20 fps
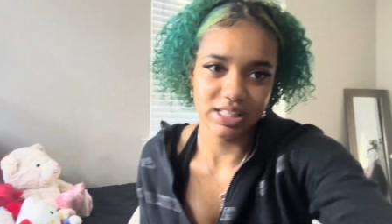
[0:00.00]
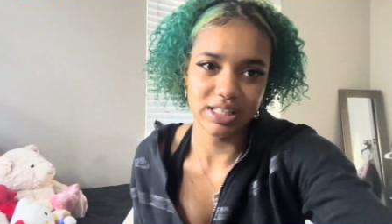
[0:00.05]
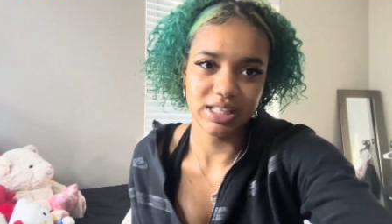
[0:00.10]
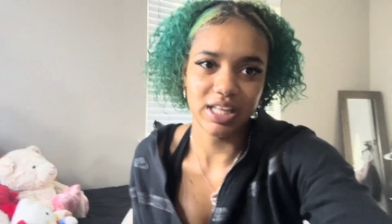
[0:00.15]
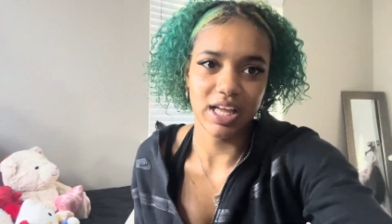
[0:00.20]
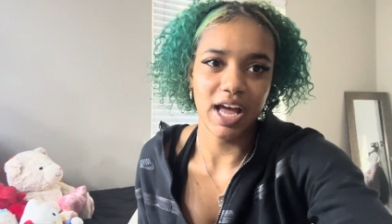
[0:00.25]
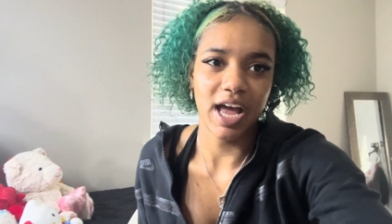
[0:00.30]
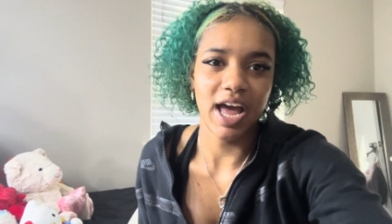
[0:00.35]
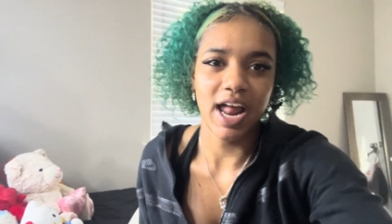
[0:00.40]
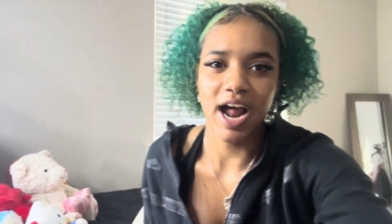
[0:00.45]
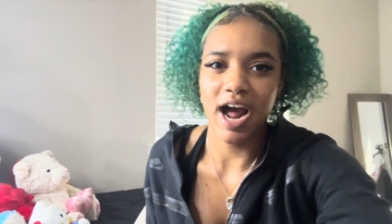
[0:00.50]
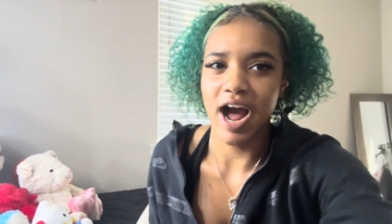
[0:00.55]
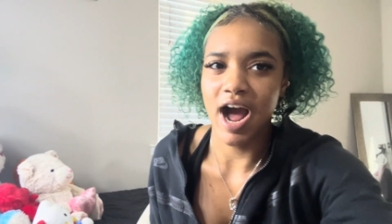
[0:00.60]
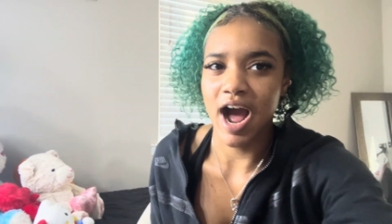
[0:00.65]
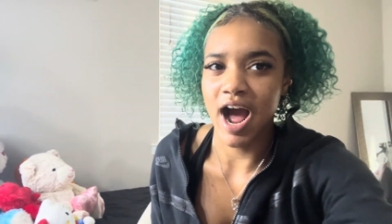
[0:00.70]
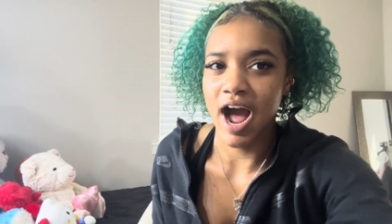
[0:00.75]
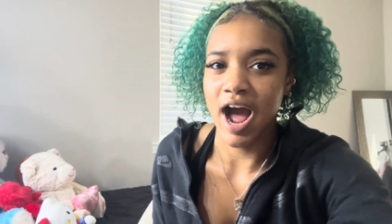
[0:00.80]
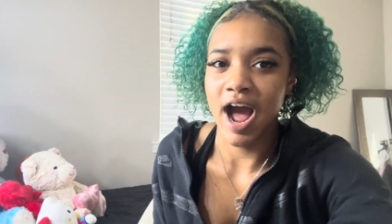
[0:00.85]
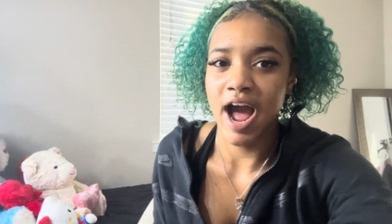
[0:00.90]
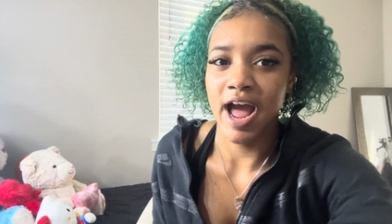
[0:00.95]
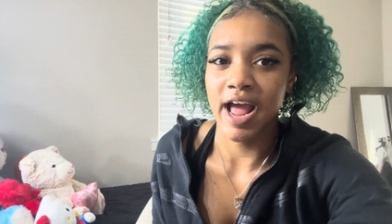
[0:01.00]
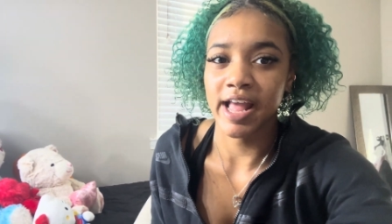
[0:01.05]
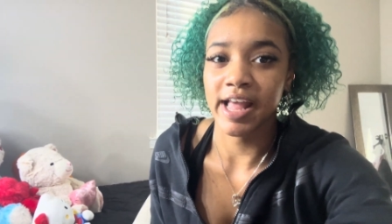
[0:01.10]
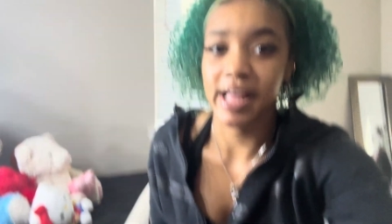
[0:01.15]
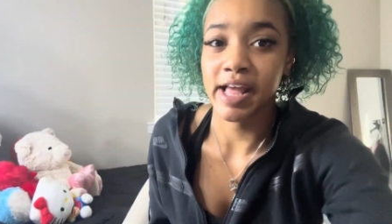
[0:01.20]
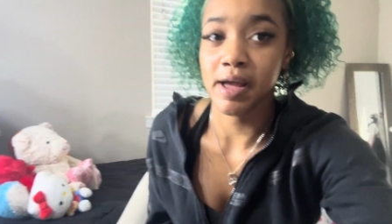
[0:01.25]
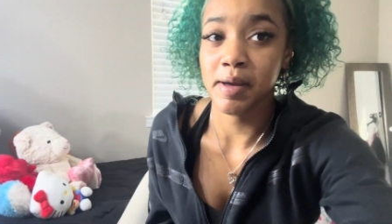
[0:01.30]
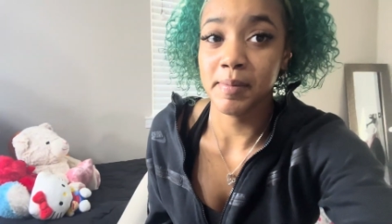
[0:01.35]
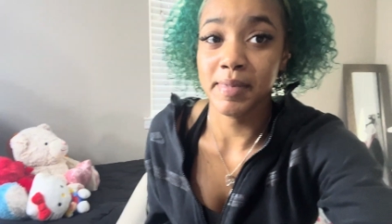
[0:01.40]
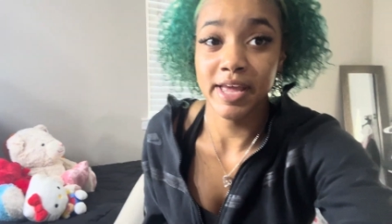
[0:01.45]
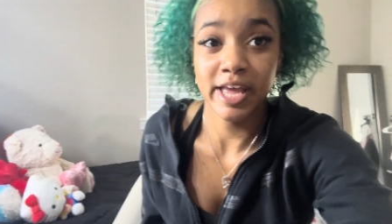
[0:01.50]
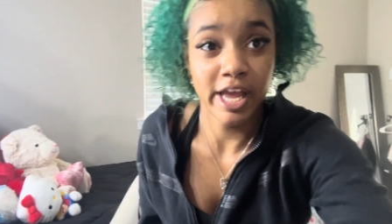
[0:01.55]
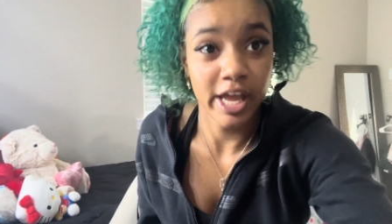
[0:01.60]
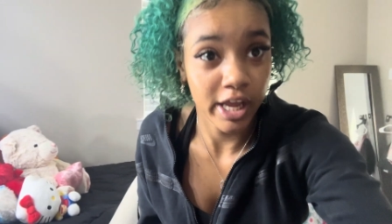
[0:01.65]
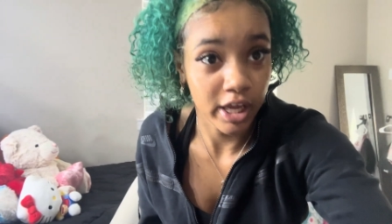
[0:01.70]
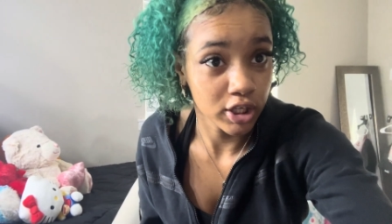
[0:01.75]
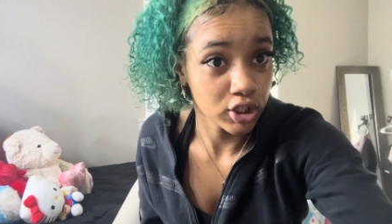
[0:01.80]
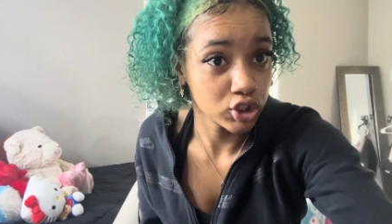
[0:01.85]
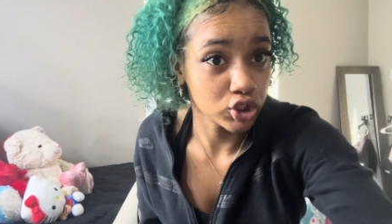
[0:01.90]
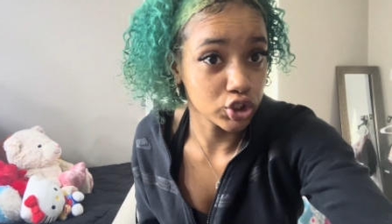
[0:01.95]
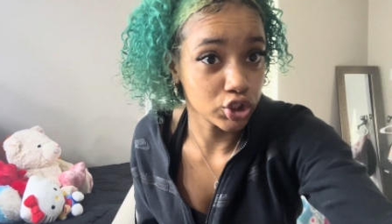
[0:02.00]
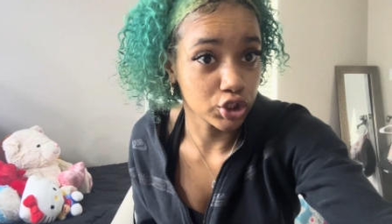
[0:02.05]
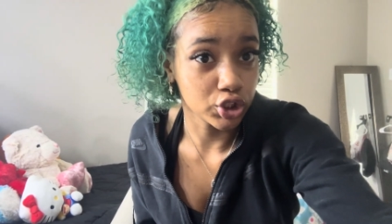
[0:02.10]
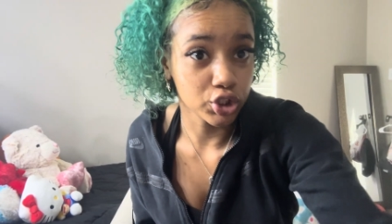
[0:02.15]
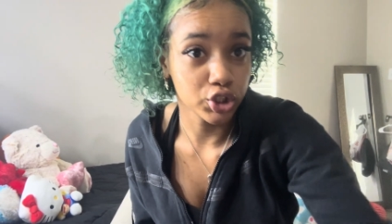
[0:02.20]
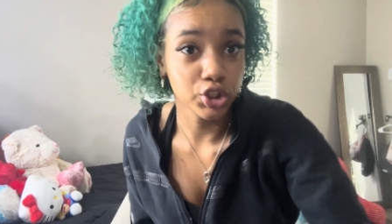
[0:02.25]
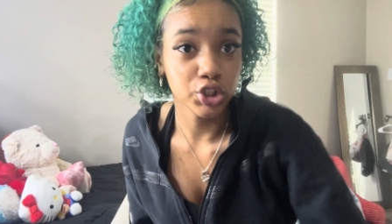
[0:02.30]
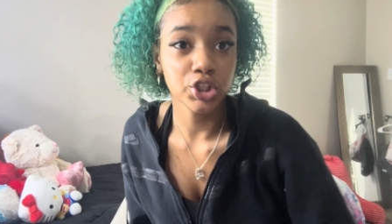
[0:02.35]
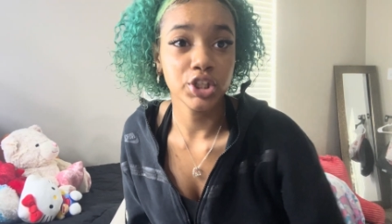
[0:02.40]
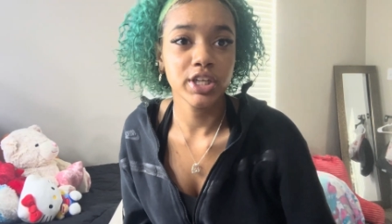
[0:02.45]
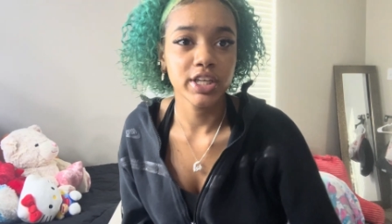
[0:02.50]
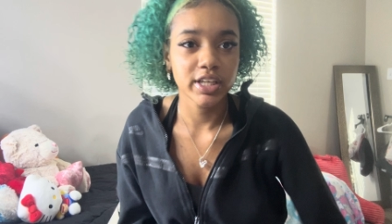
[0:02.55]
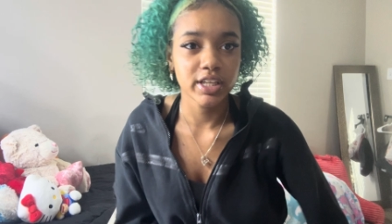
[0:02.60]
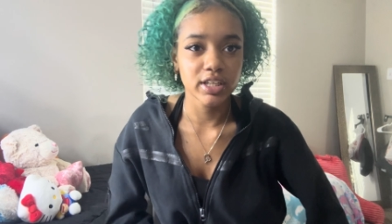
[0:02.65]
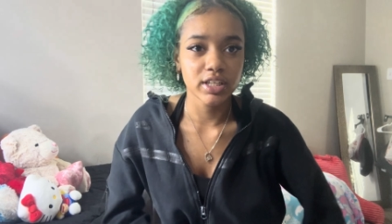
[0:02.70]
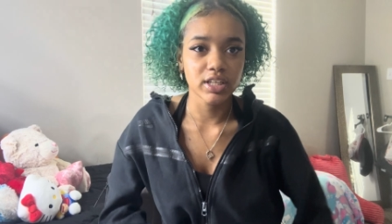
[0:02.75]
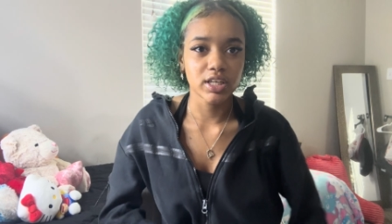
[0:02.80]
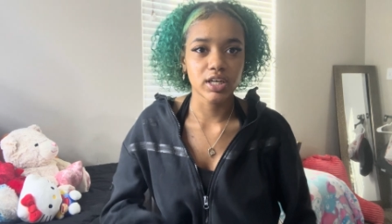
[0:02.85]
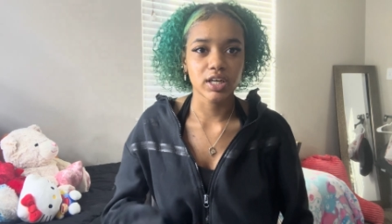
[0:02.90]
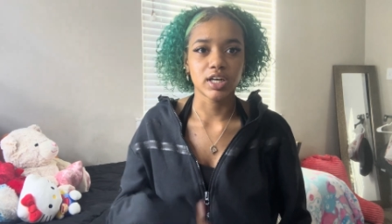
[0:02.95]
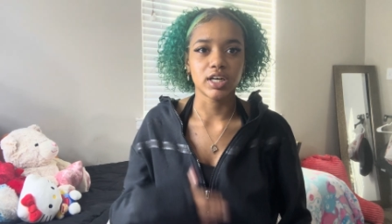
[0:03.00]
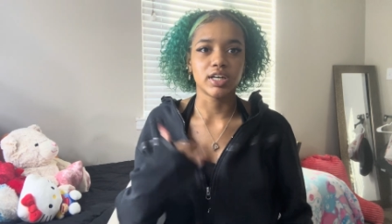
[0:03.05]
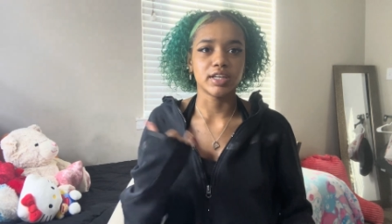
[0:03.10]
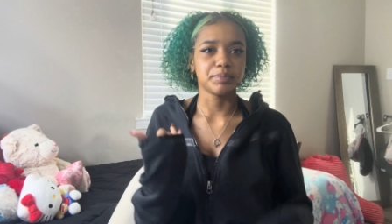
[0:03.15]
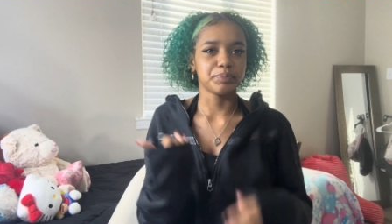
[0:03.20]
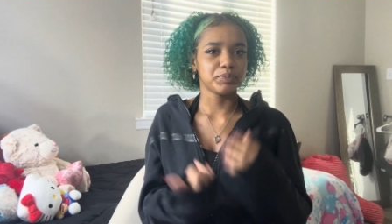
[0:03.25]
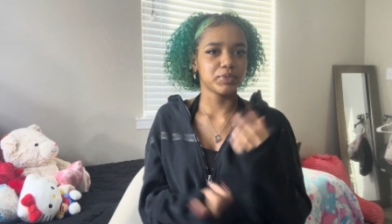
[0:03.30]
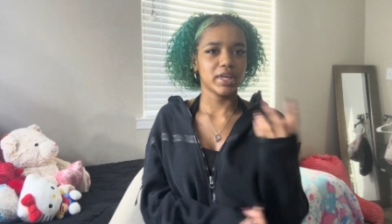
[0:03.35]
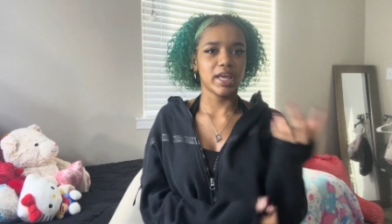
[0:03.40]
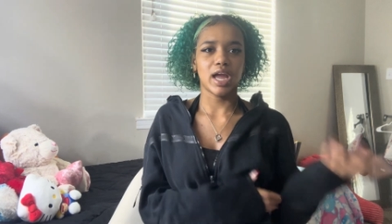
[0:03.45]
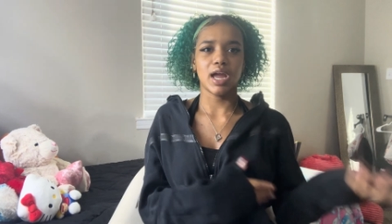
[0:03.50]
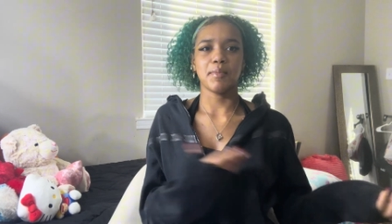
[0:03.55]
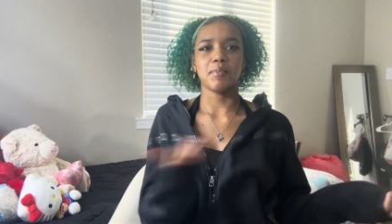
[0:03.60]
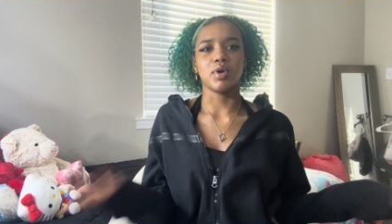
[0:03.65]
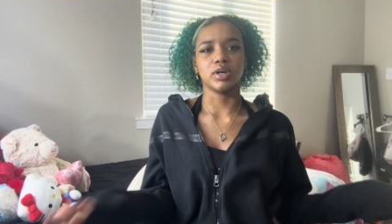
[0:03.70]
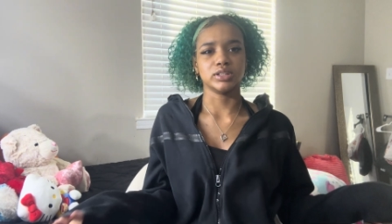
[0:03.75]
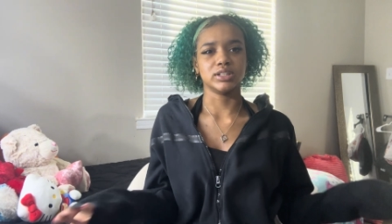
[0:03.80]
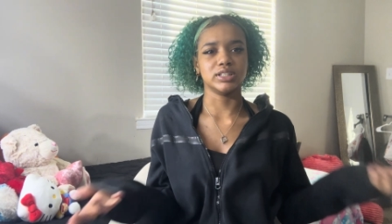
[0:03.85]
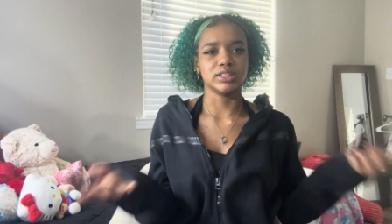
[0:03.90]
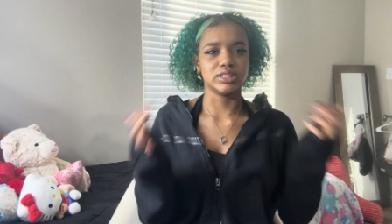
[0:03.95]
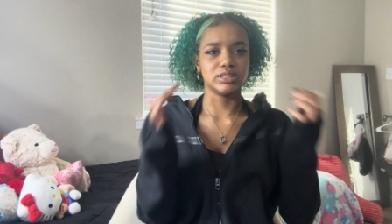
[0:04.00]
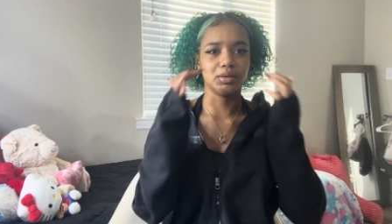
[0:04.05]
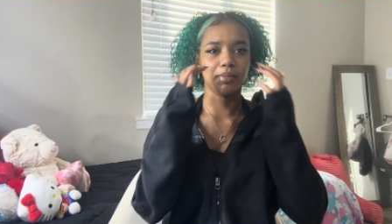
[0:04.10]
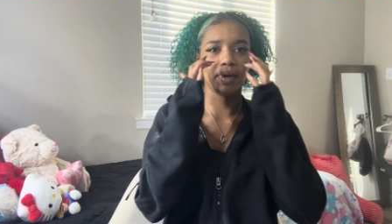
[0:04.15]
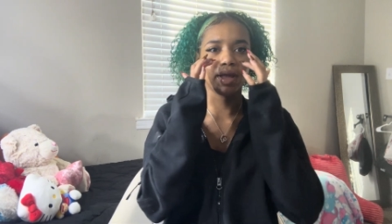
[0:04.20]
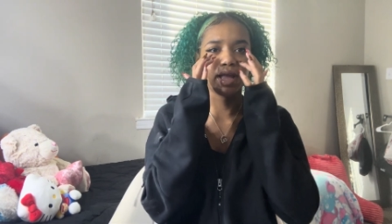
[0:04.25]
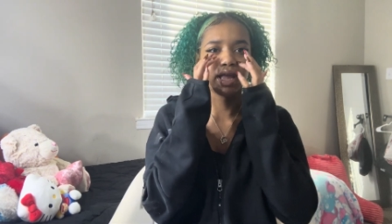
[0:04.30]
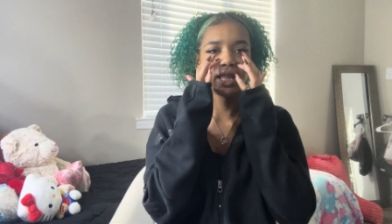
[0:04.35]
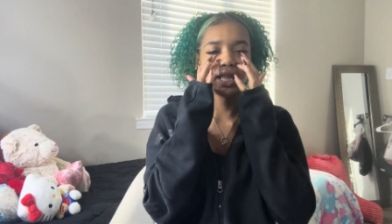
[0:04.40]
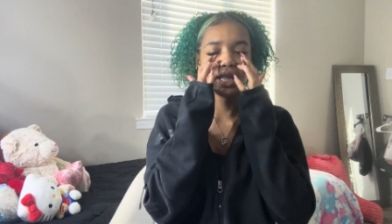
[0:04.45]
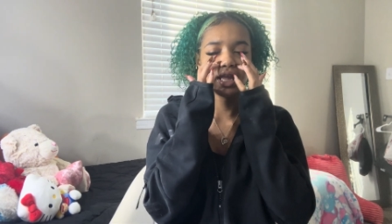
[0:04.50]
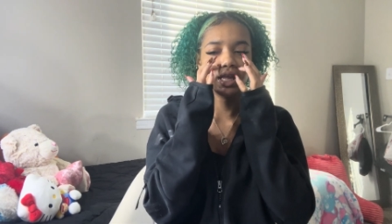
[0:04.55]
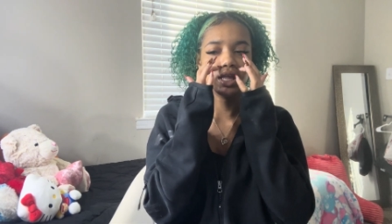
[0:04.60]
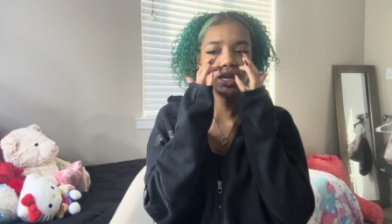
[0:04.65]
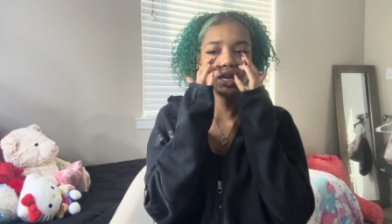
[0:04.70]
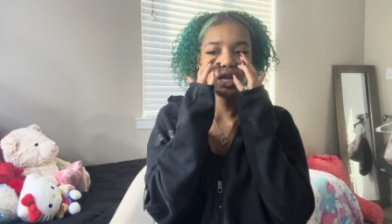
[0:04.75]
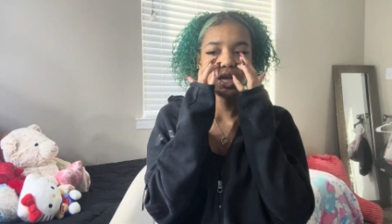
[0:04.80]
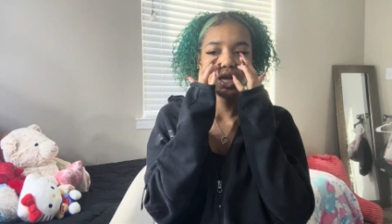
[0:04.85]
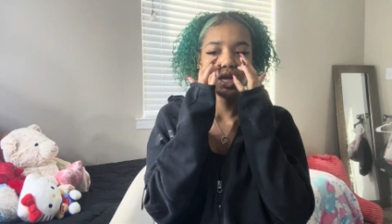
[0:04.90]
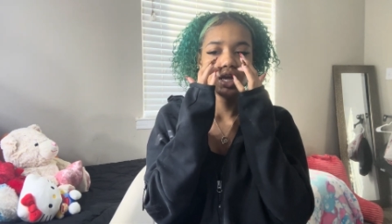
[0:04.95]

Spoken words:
that I am injured and can't participate in